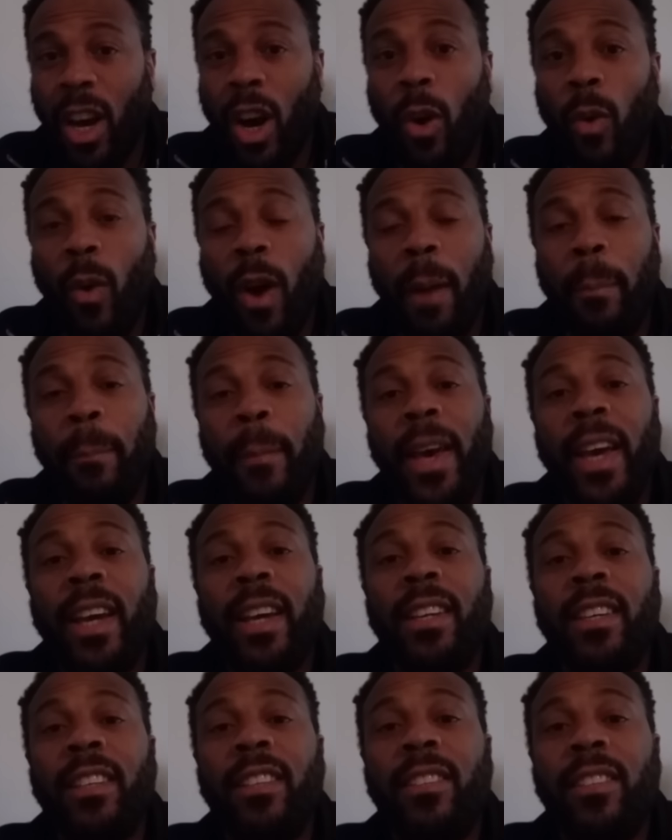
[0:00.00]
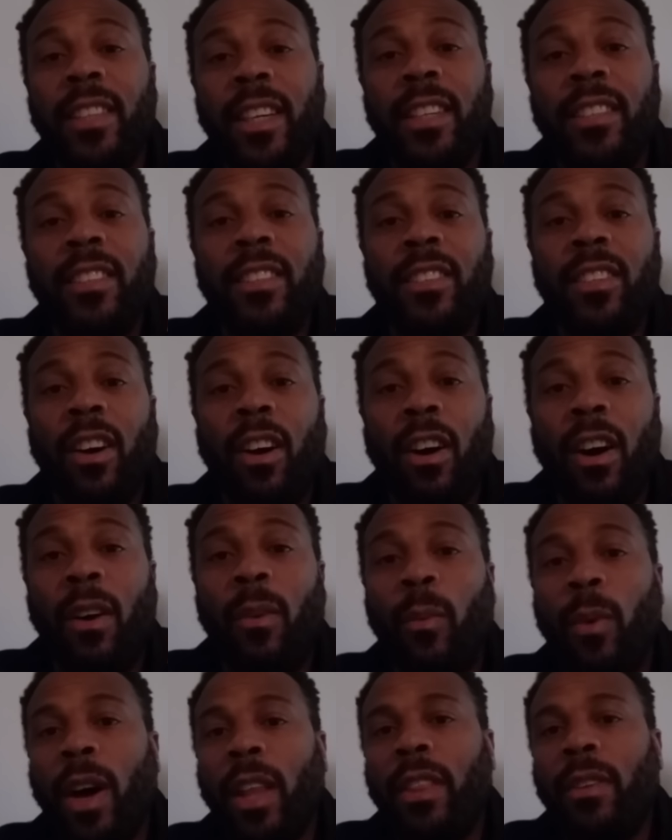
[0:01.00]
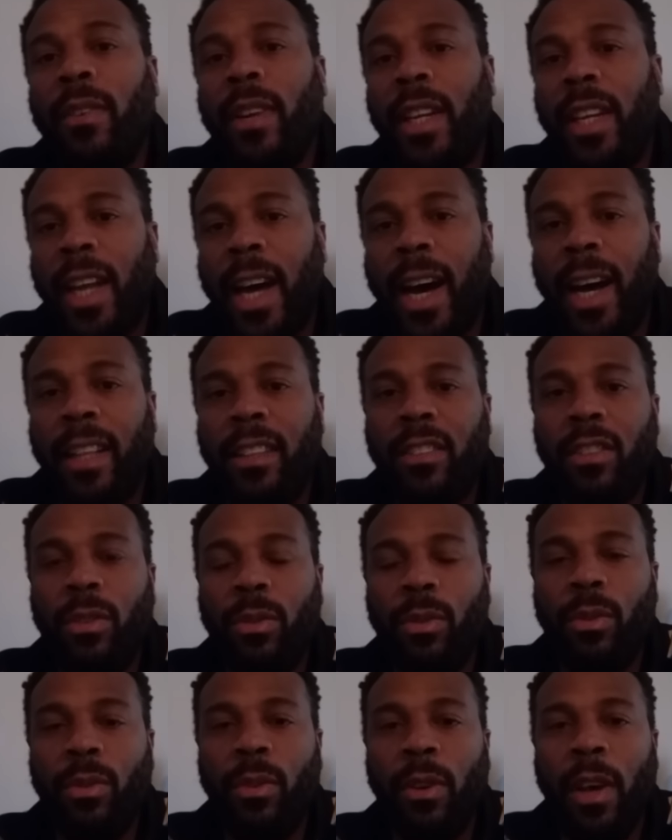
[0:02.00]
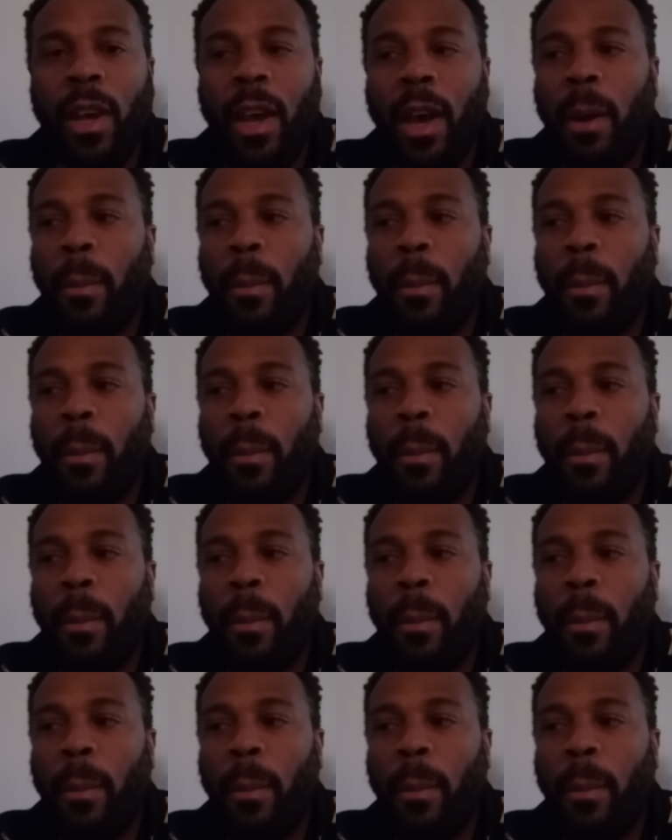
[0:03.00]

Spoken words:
who are making decisions on whether or not to